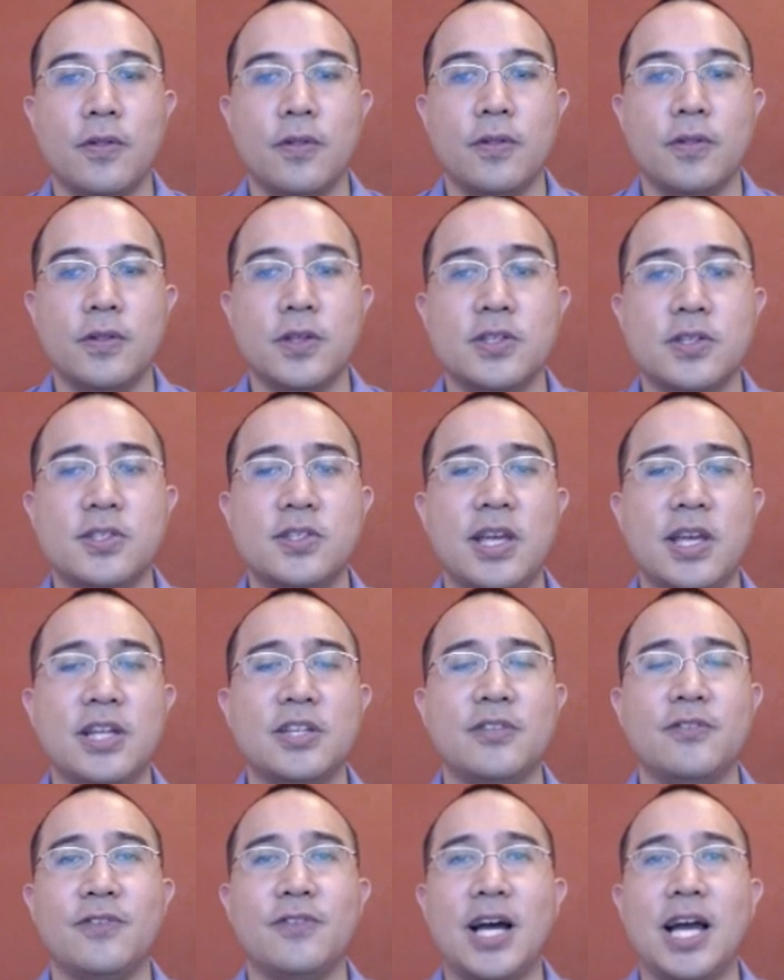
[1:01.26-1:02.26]
this
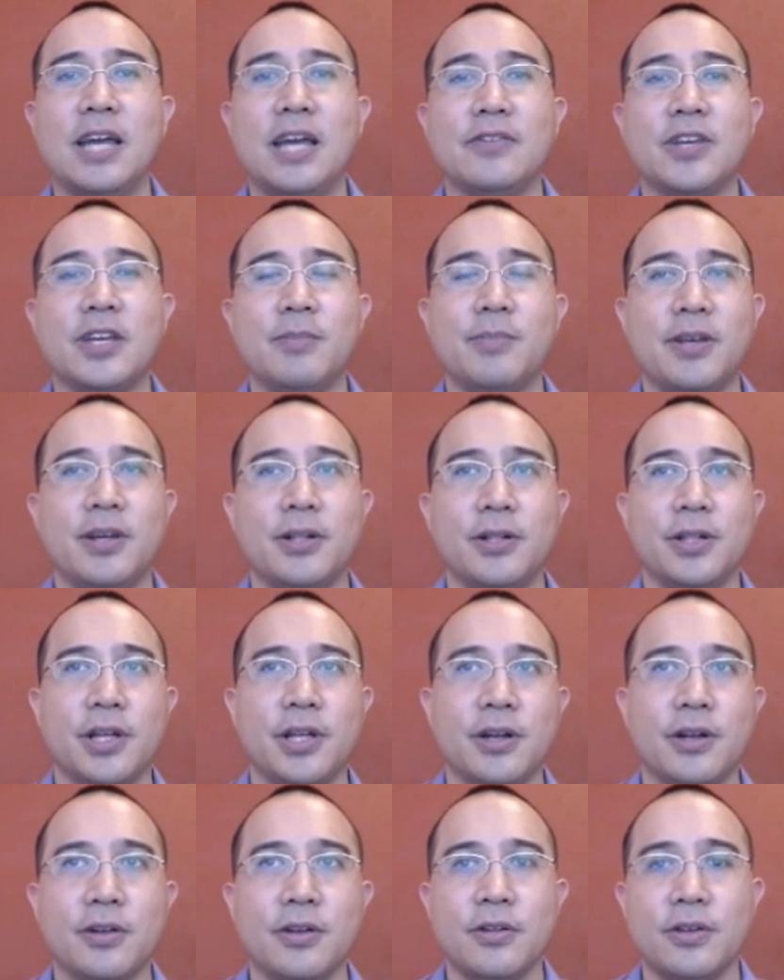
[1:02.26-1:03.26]
stage 5 can be
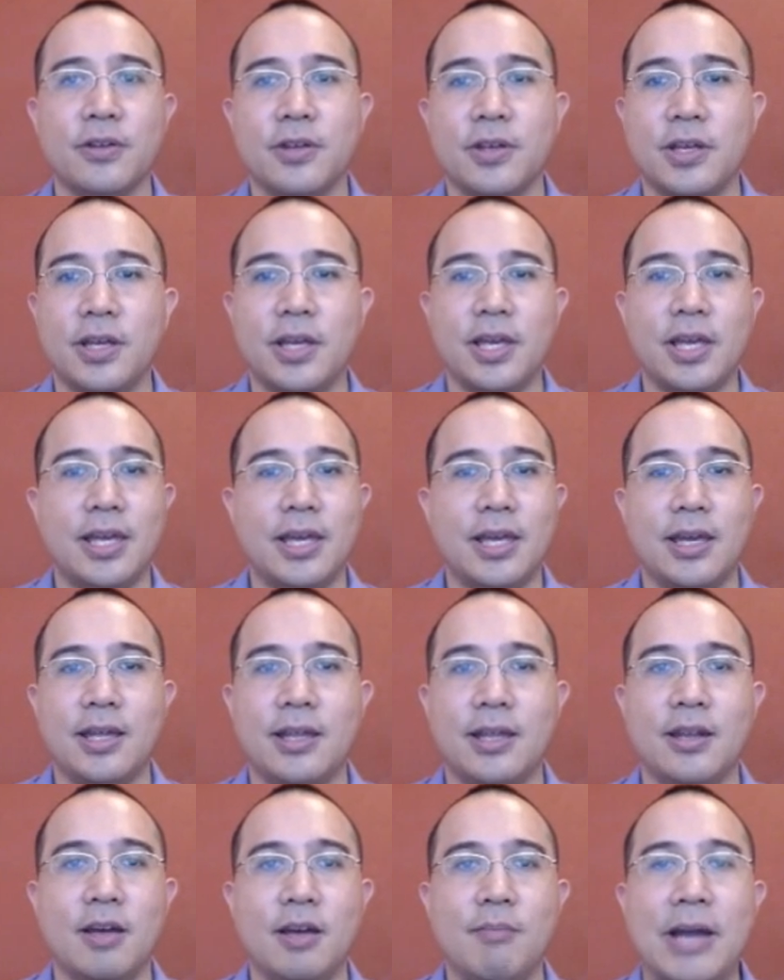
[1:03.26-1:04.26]
cleared
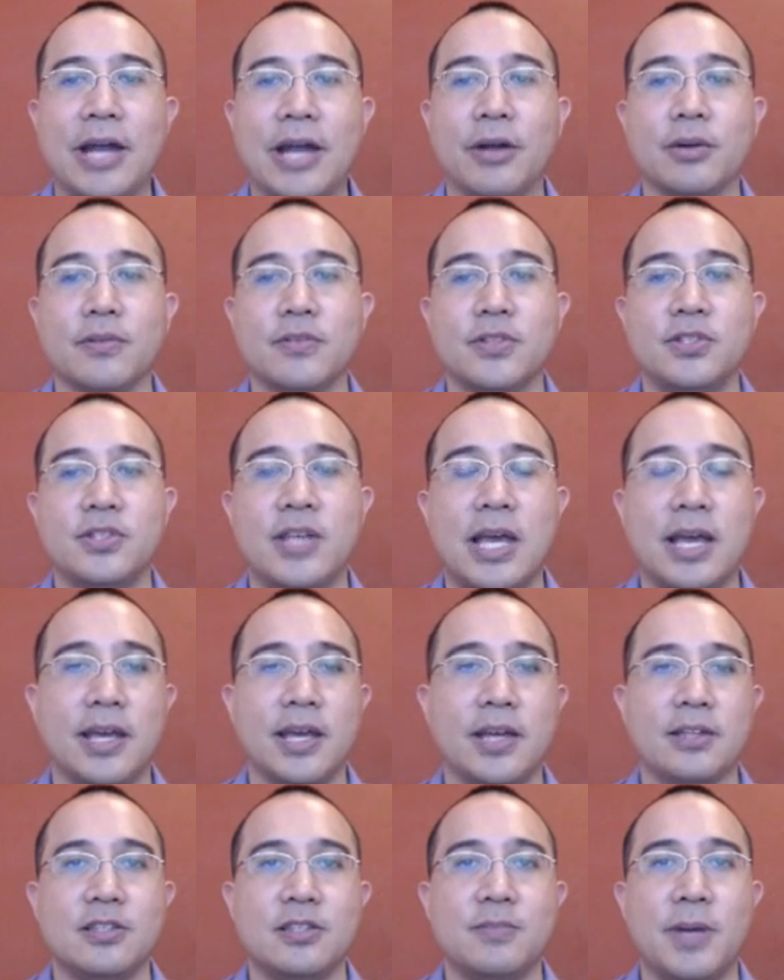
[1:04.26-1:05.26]
in a matter of
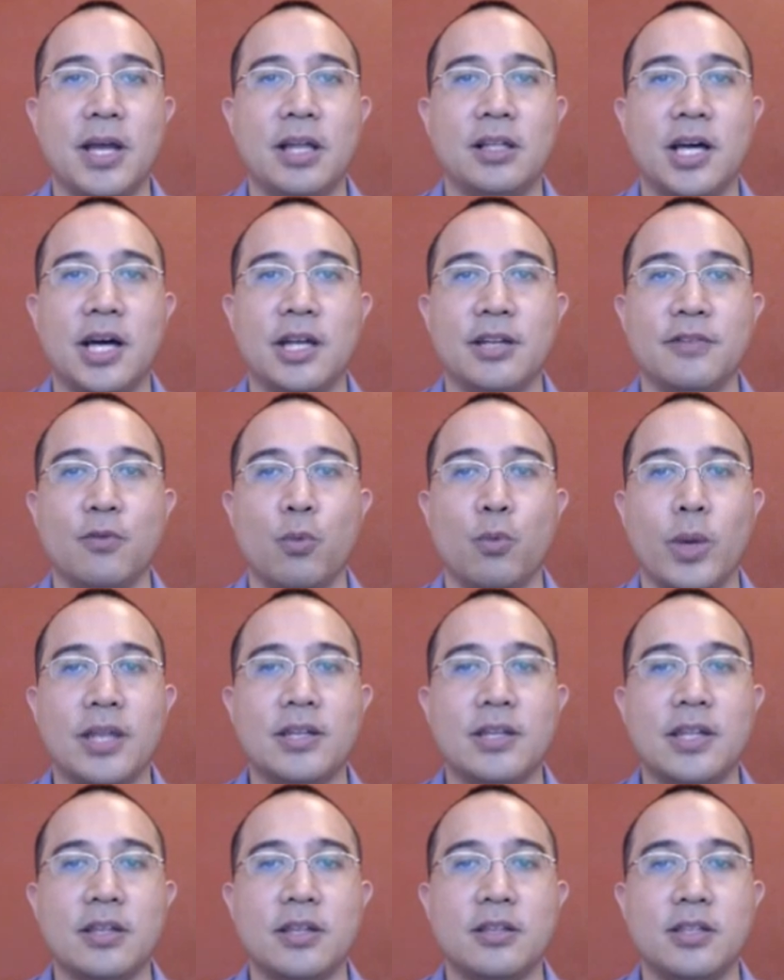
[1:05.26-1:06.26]
seconds by a lot of
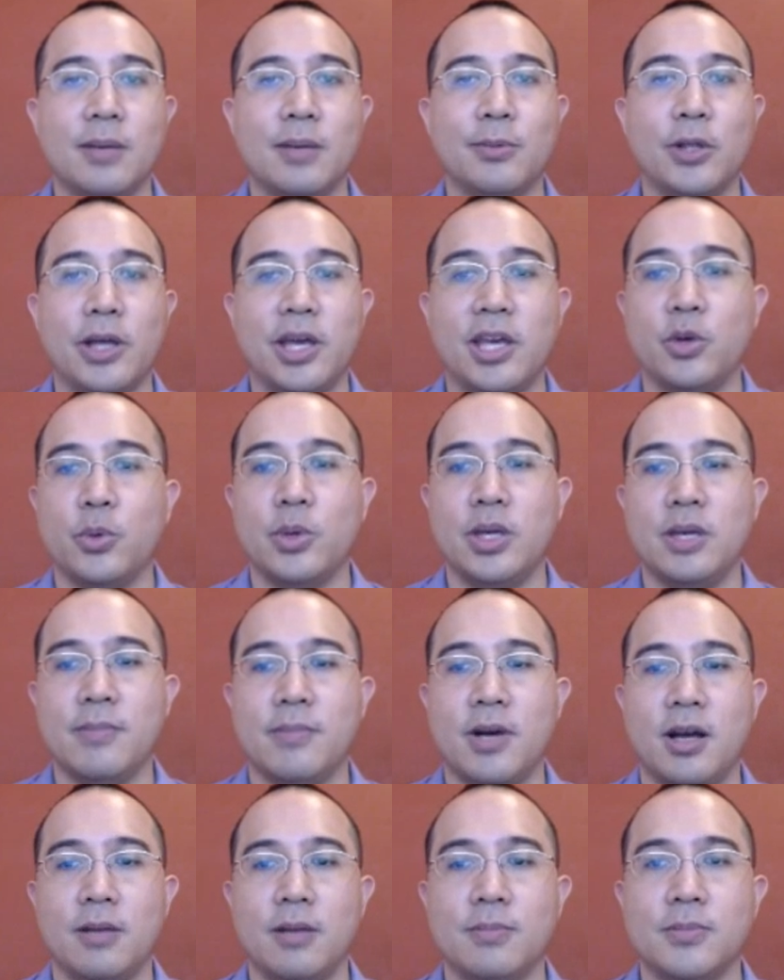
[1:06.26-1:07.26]
wind double AoE
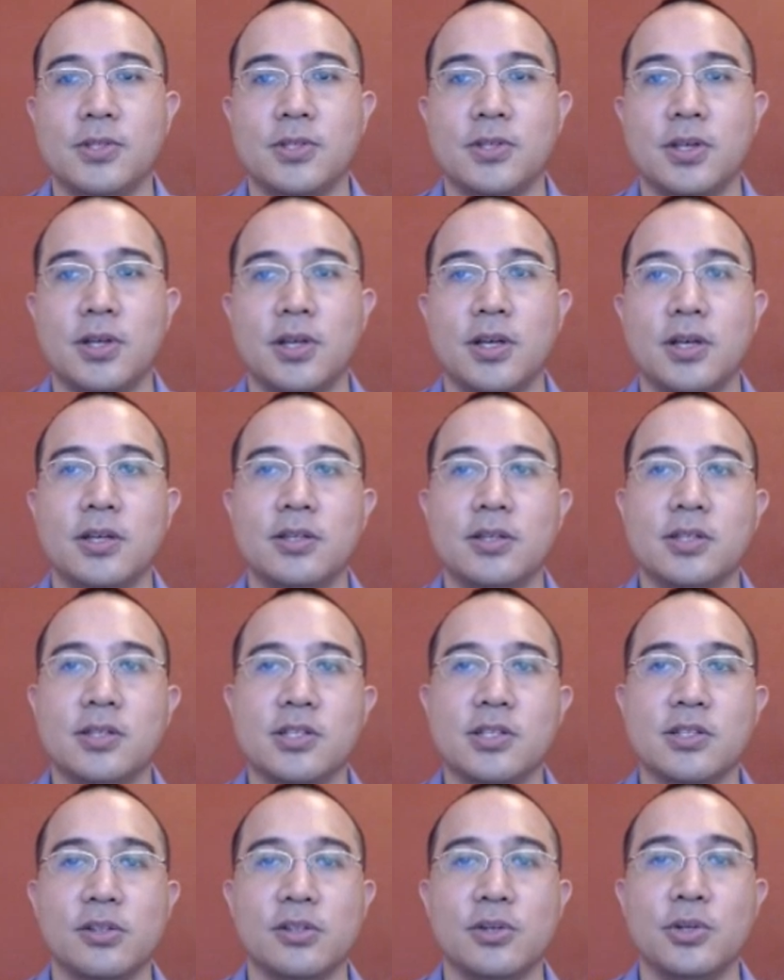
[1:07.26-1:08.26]
mobs,
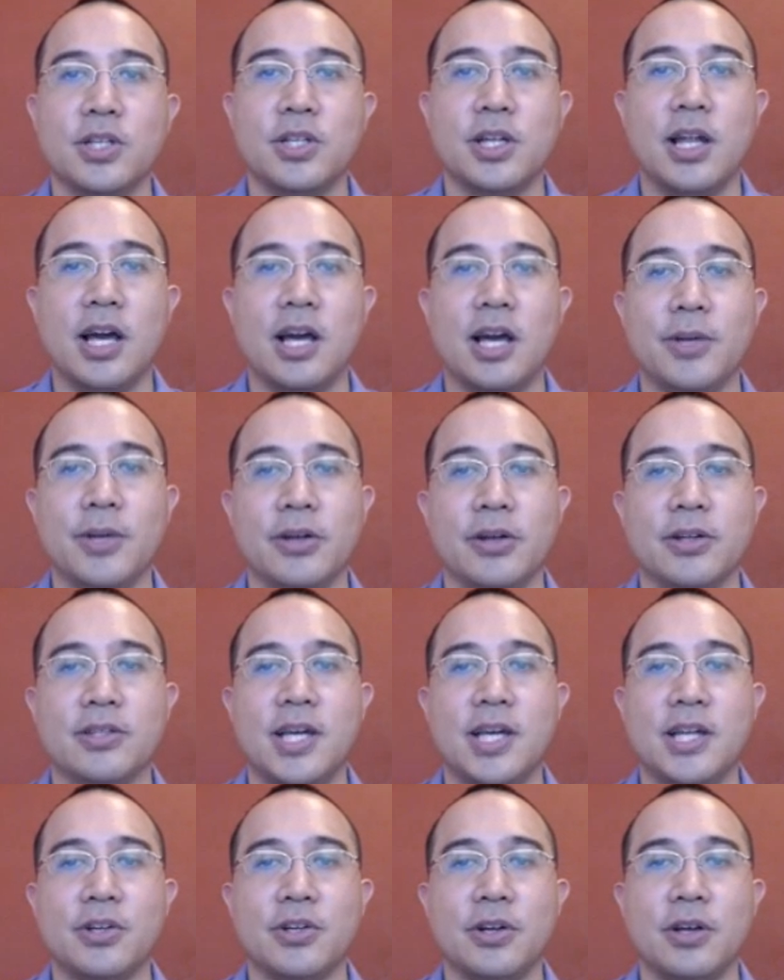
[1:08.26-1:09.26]
such as Lucian, Amir,
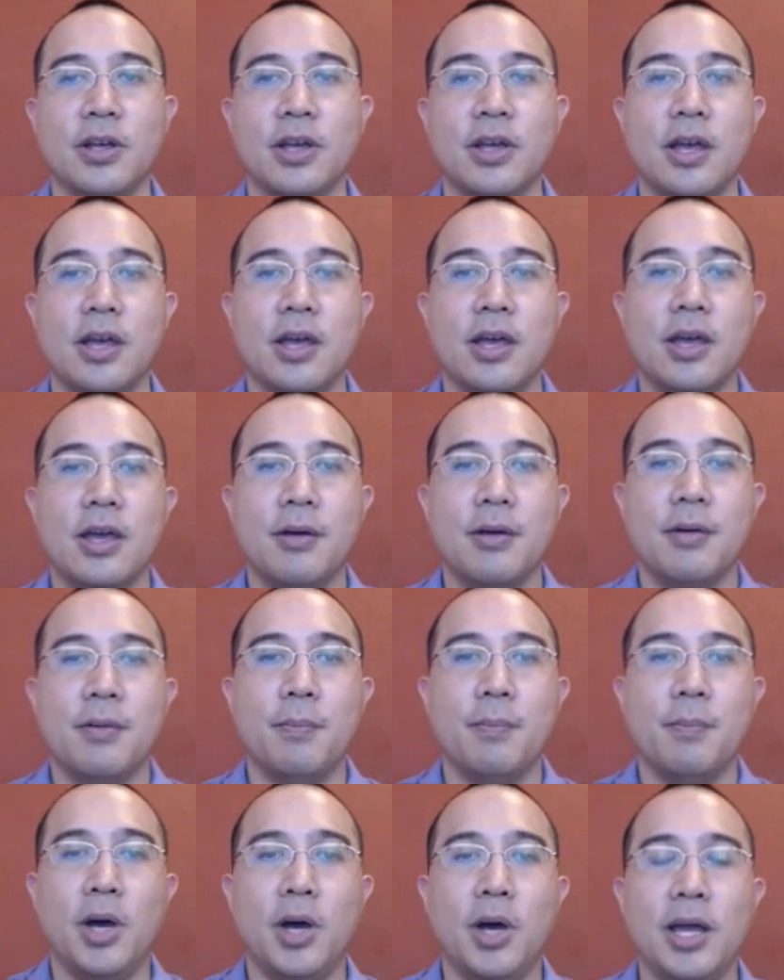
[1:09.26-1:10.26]
etc.
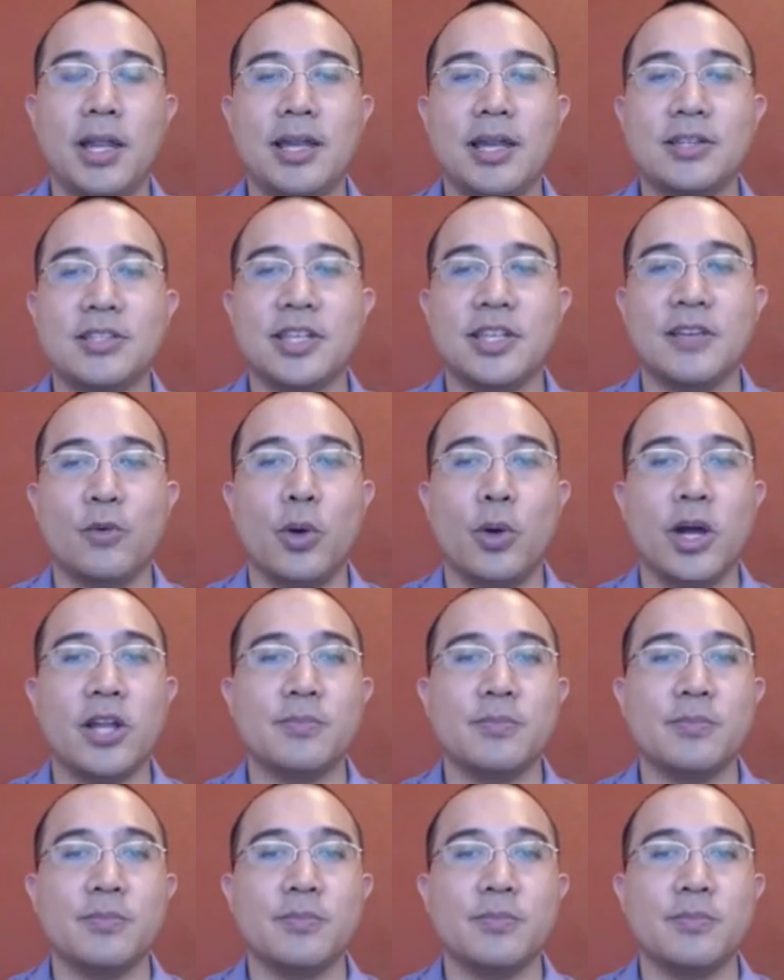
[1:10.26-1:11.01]
But it doesn't give quite as